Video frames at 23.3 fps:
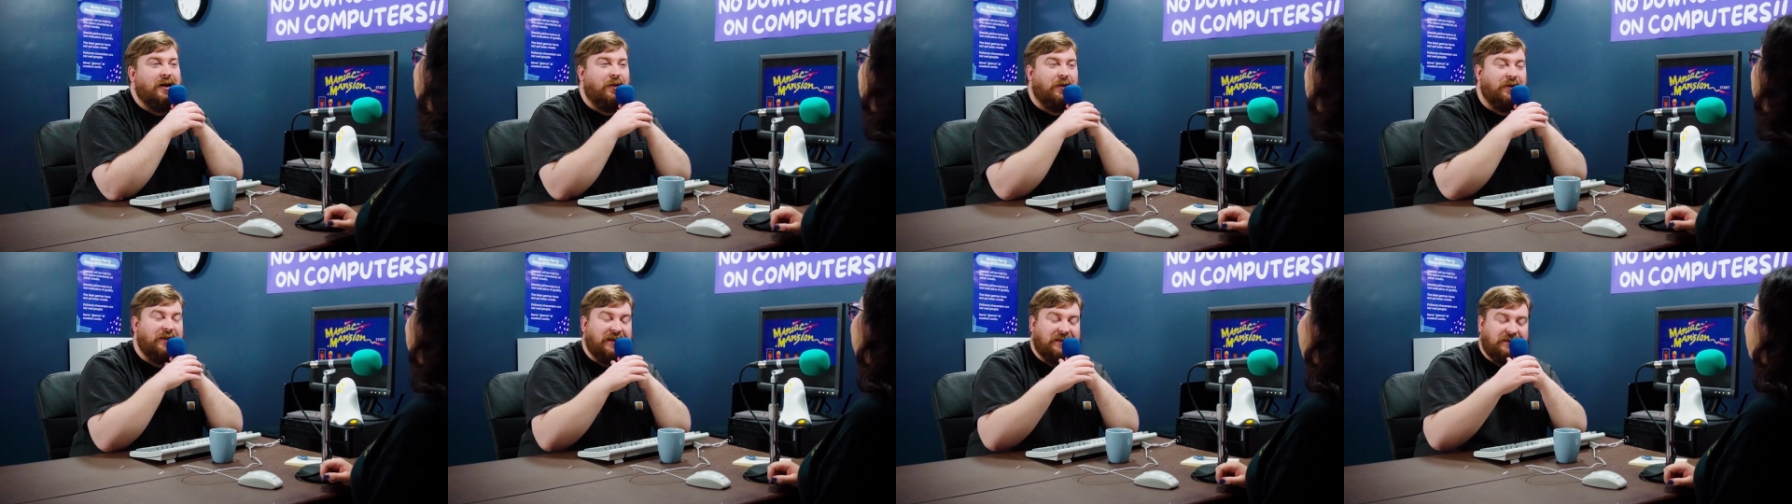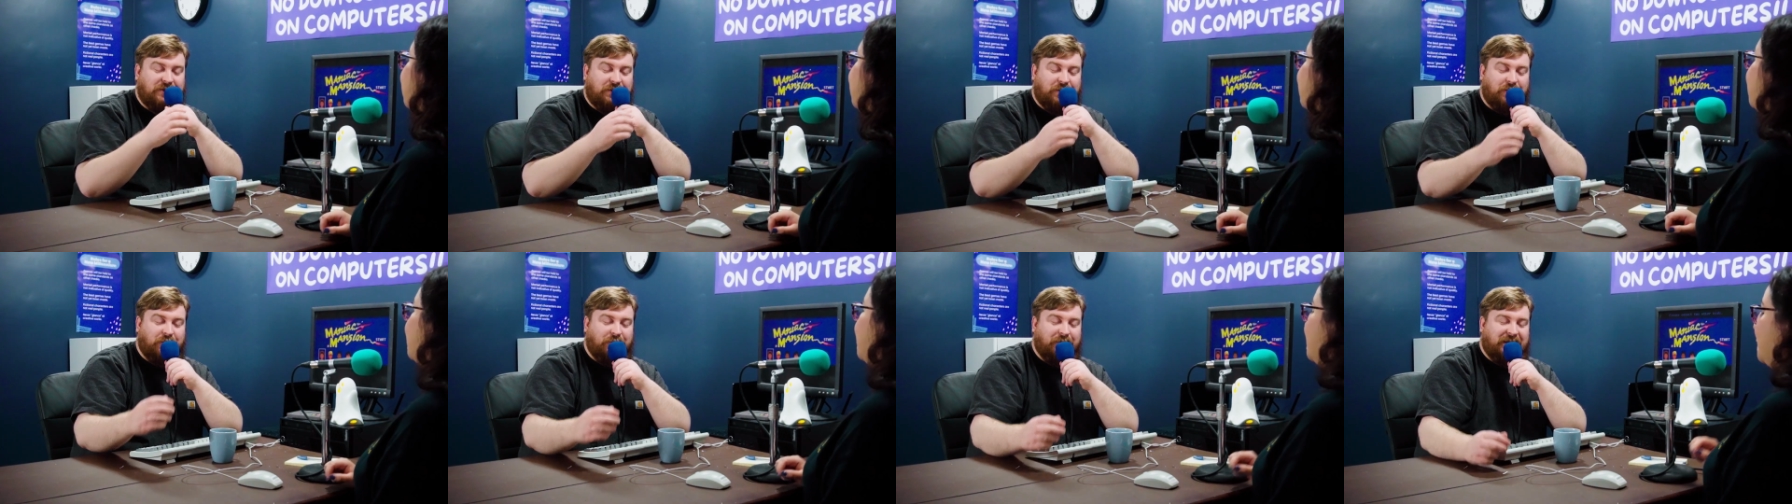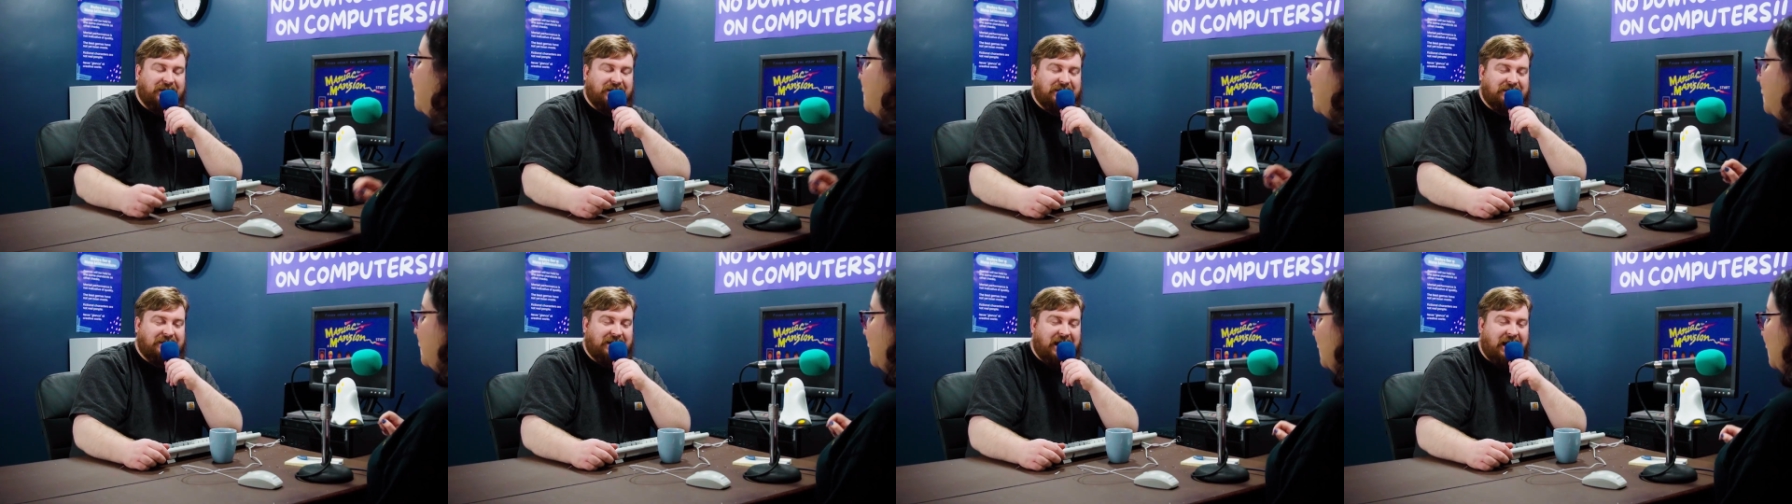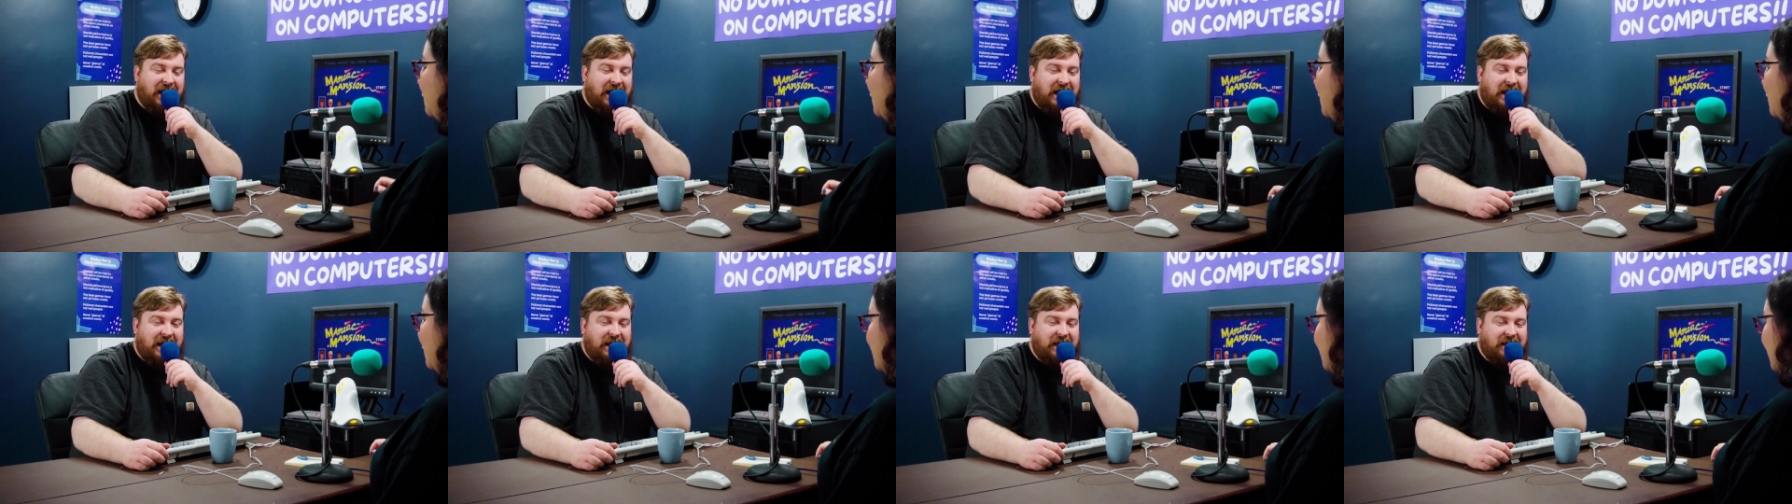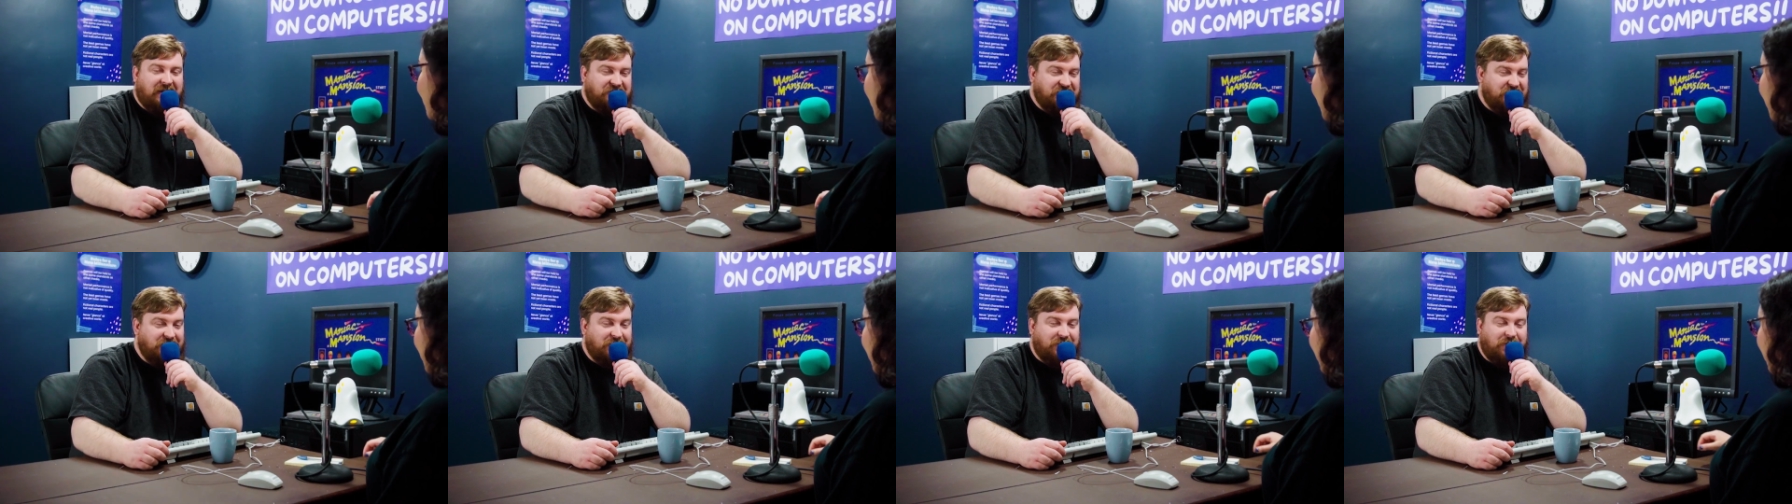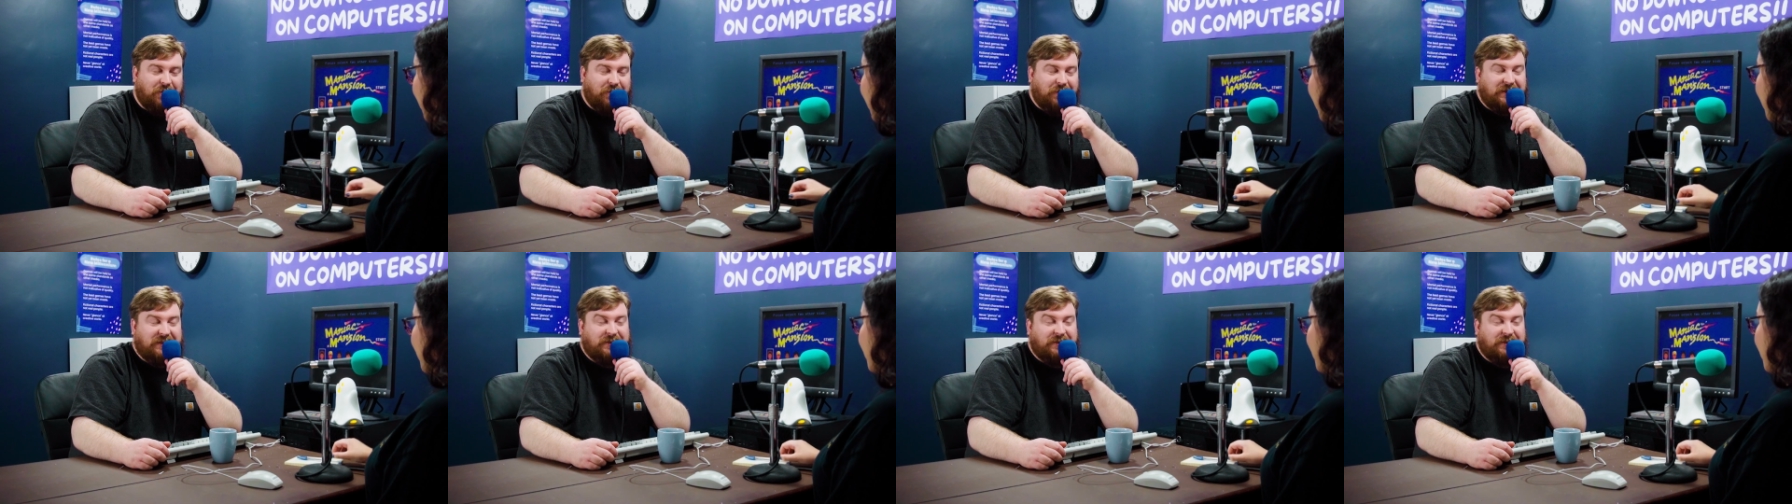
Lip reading: Well, that's cool because I have zero